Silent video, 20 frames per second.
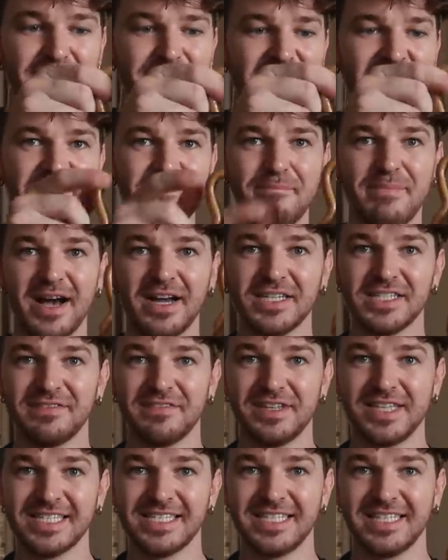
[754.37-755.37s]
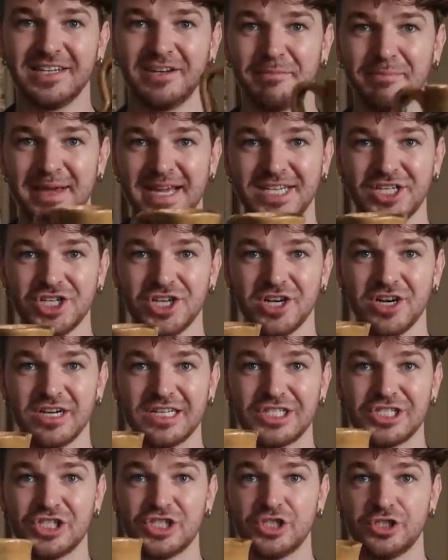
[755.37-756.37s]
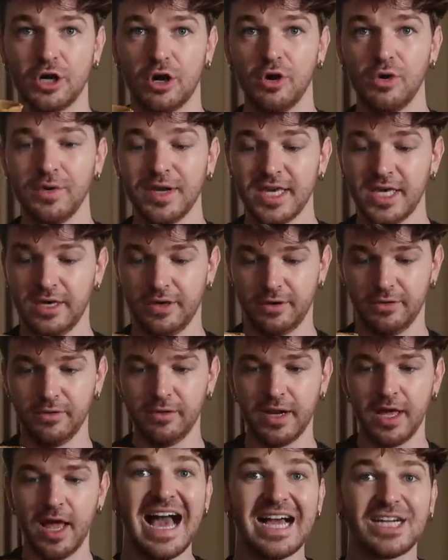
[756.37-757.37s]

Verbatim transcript: Five bucks for this little picture, so cute.